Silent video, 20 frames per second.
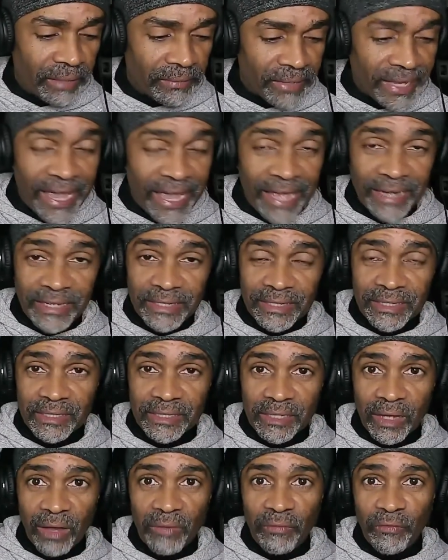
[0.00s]
candidates
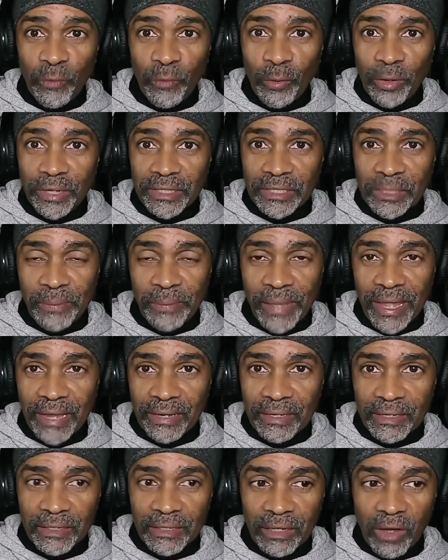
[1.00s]
avoid
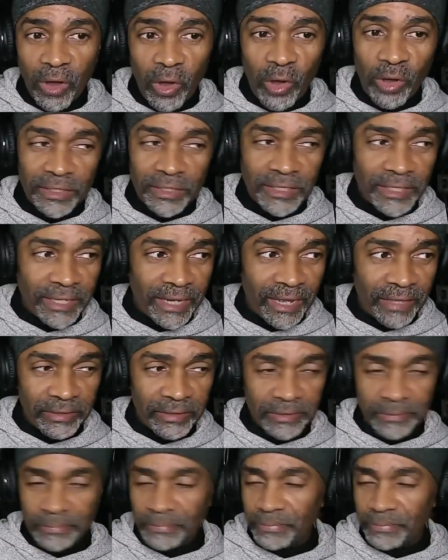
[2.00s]
debating altogether.